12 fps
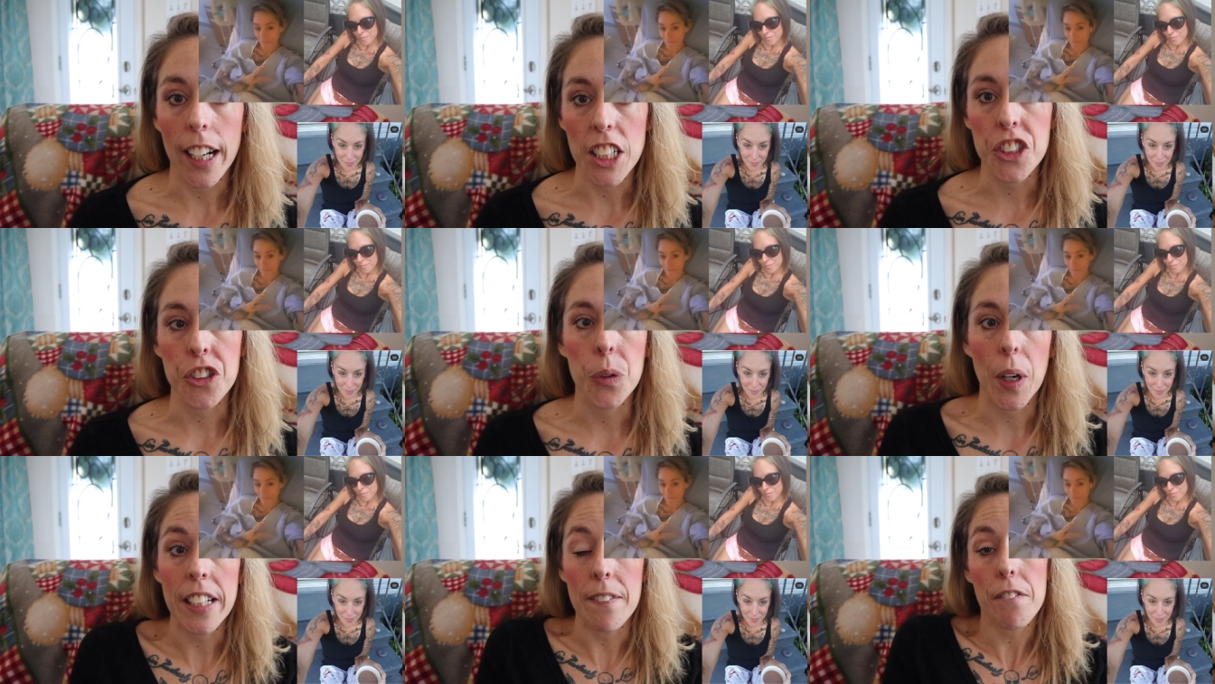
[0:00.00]
I just knew
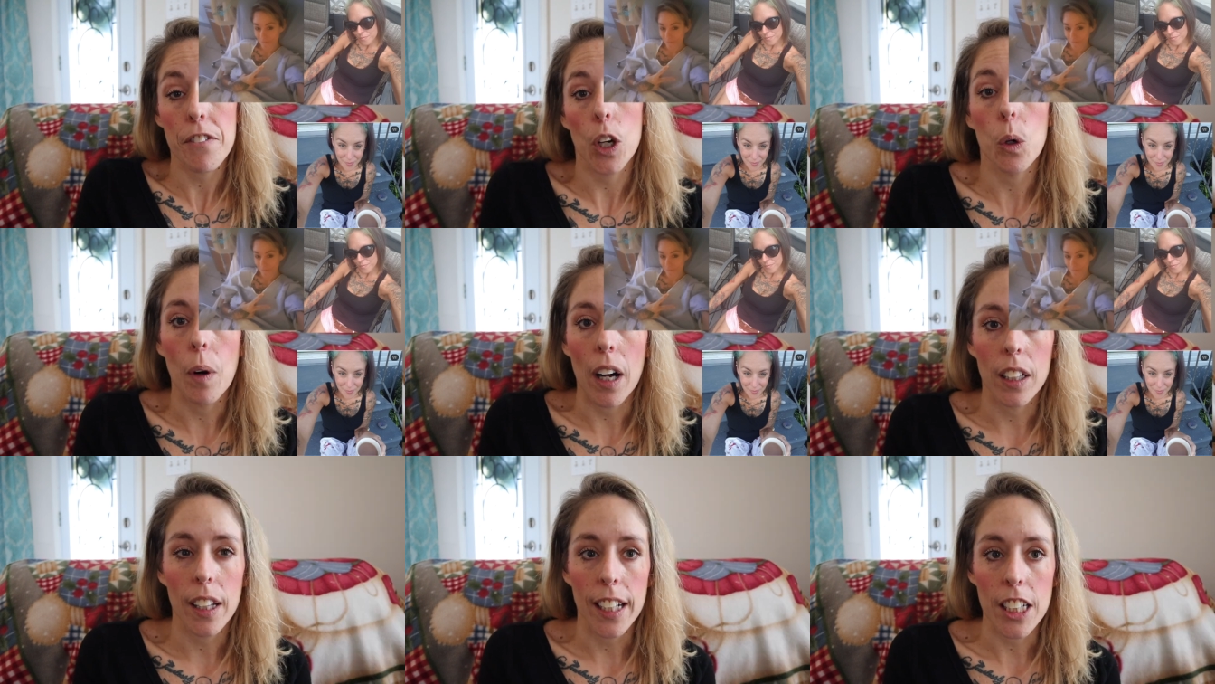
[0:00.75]
I didn't feel
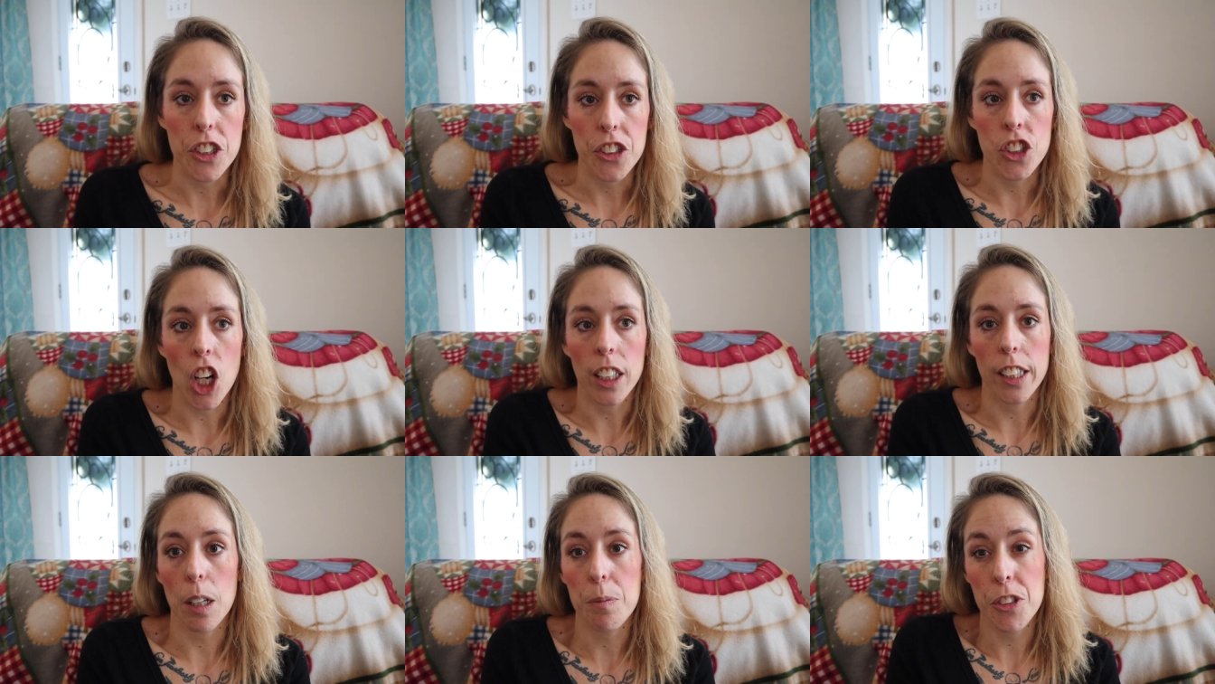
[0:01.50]
well, and I just
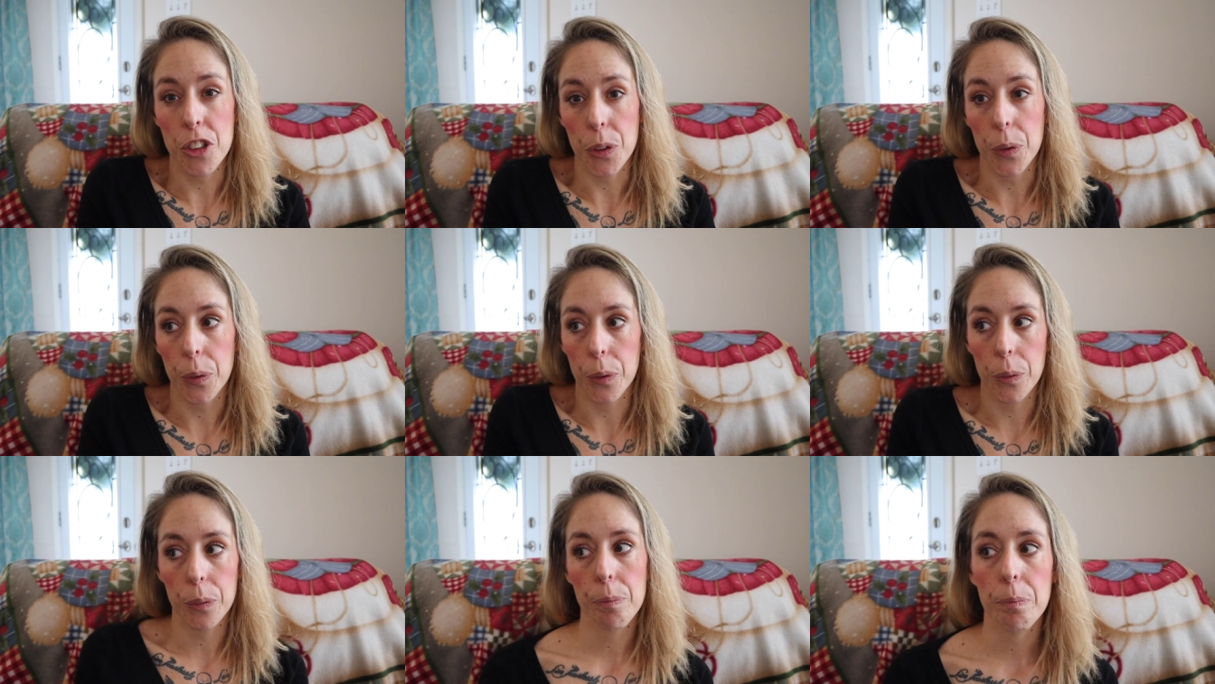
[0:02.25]
chalked it up
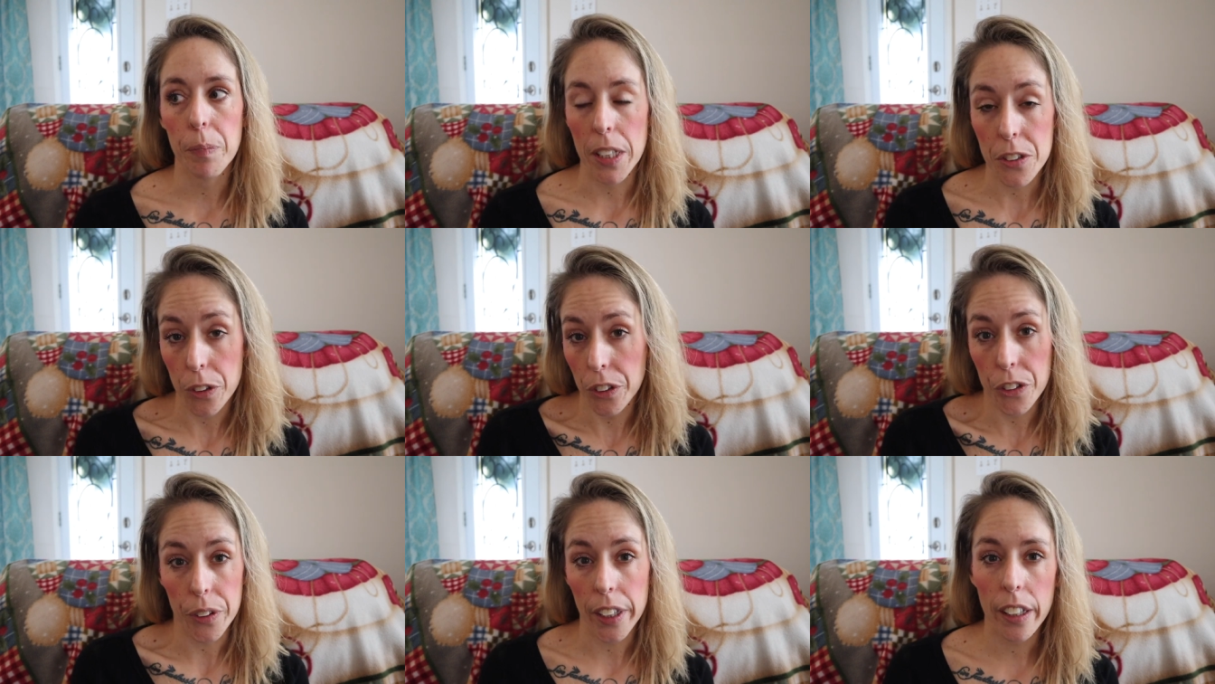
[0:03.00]
to my
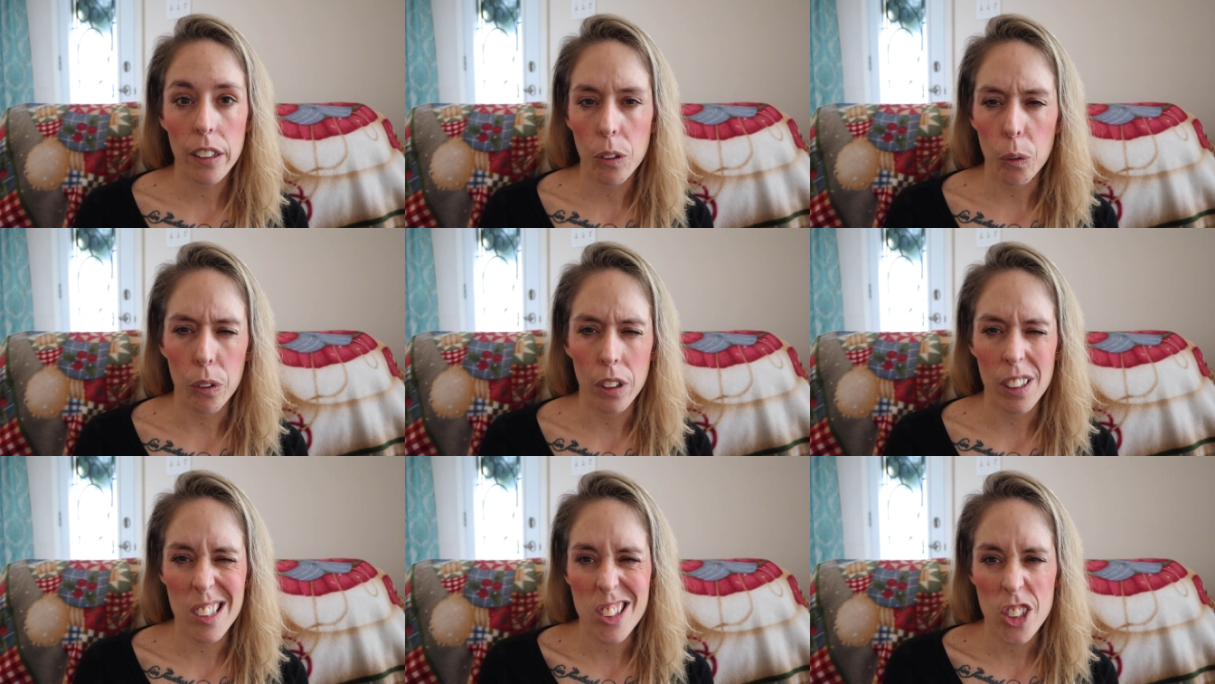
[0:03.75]
surgery
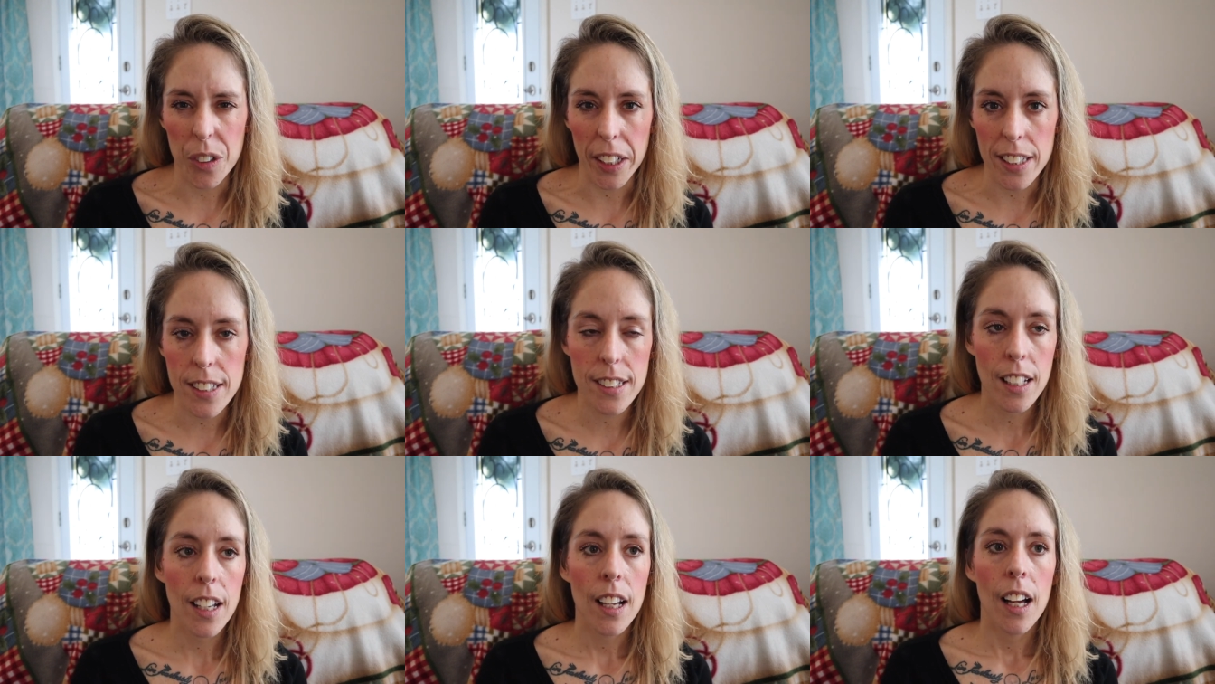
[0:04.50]
or stress.
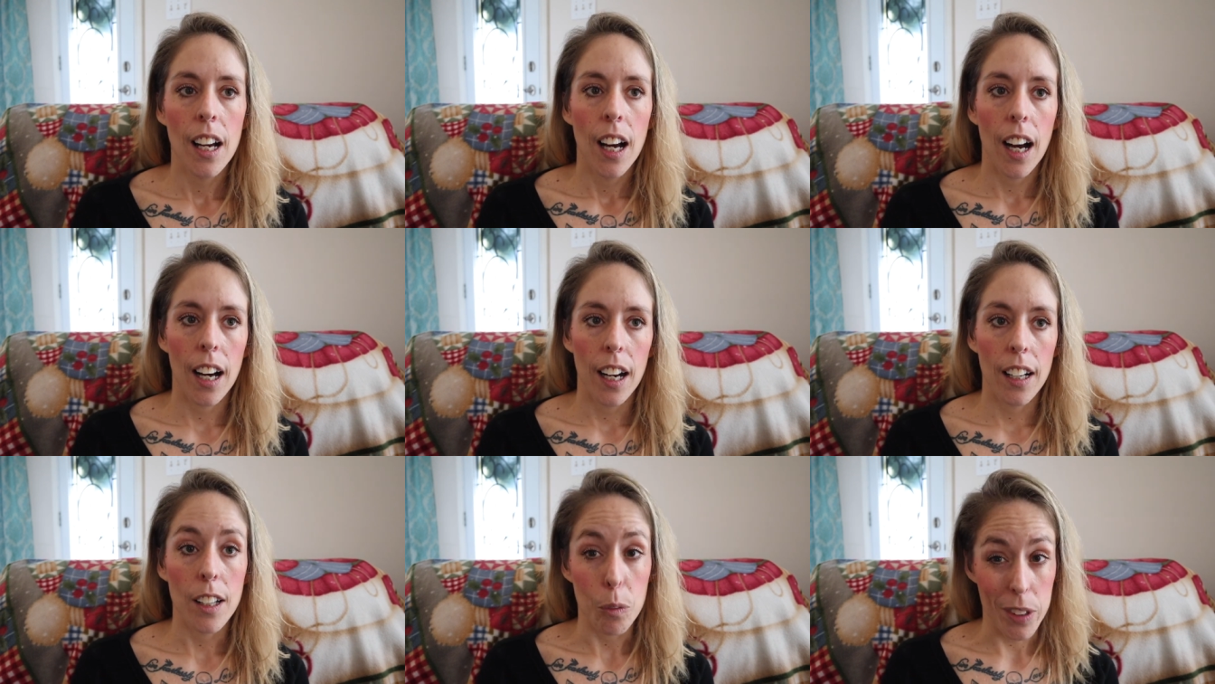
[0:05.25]

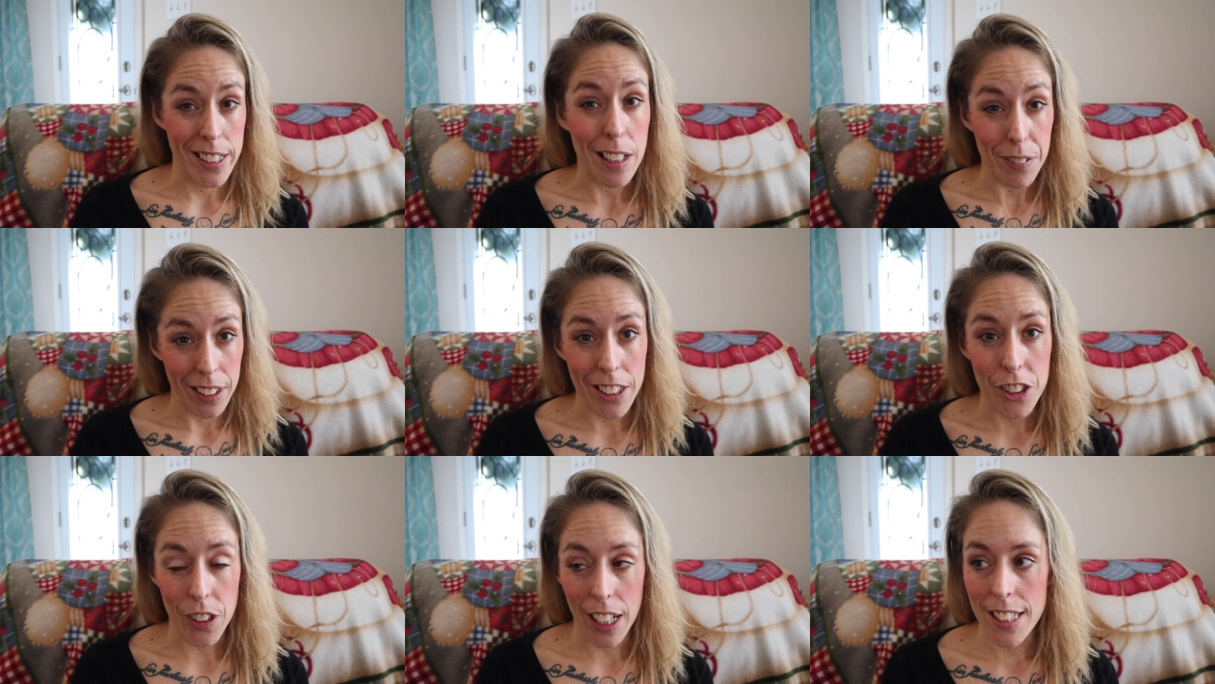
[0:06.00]
Uh, it was definitely
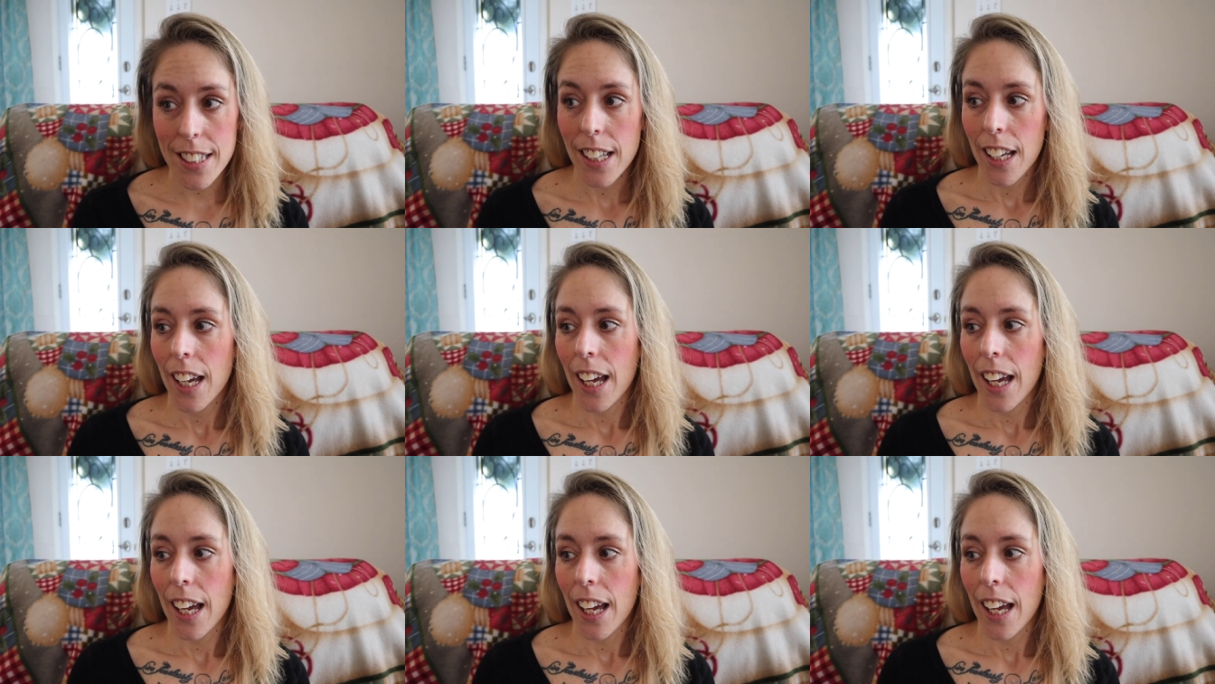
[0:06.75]
stress.